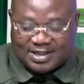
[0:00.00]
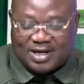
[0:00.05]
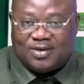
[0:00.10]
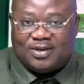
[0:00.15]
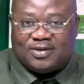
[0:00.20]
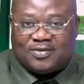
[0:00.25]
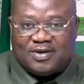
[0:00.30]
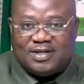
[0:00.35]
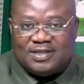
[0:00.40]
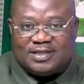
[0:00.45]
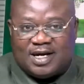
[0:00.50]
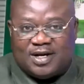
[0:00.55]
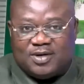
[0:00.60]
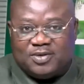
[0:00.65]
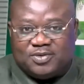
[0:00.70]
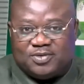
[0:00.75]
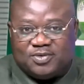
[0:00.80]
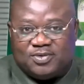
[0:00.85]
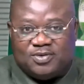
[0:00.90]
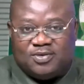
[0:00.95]

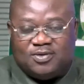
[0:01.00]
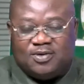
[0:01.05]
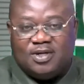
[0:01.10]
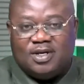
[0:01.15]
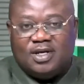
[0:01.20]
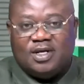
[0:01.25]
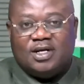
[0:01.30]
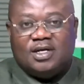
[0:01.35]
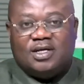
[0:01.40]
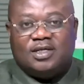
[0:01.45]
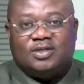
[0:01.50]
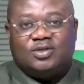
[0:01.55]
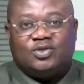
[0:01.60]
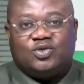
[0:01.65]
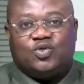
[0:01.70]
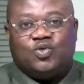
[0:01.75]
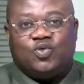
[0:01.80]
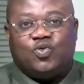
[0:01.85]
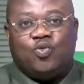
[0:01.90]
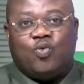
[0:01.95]
0302
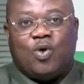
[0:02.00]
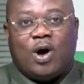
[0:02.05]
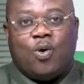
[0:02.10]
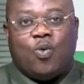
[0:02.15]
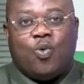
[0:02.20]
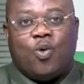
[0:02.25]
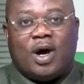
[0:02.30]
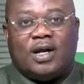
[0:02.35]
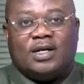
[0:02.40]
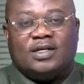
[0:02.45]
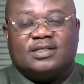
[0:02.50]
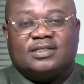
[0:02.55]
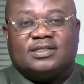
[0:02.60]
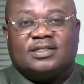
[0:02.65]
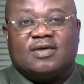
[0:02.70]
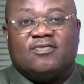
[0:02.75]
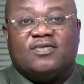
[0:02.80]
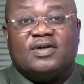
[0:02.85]
701 4